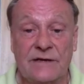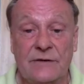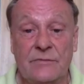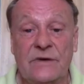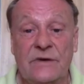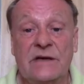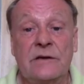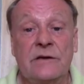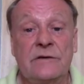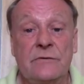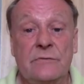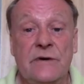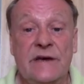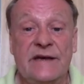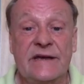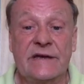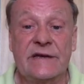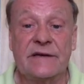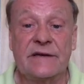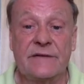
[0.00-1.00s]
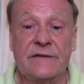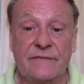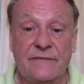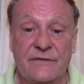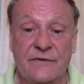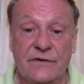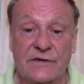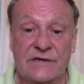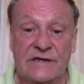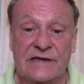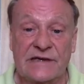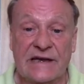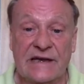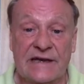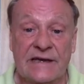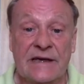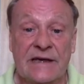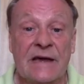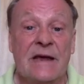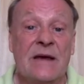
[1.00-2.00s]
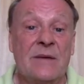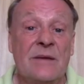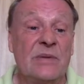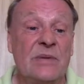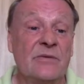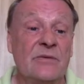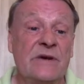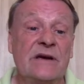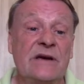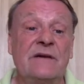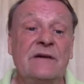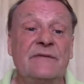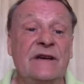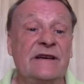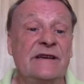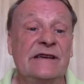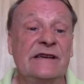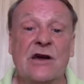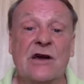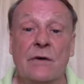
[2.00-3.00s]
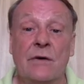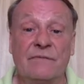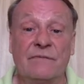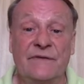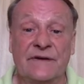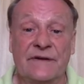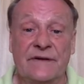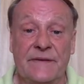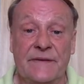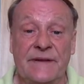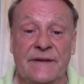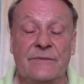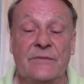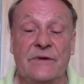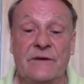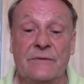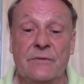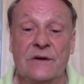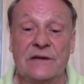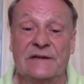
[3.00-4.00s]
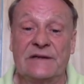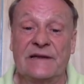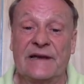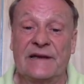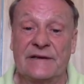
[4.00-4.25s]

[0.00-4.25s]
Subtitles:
We are away in the first leg, but we are very confident that we will get a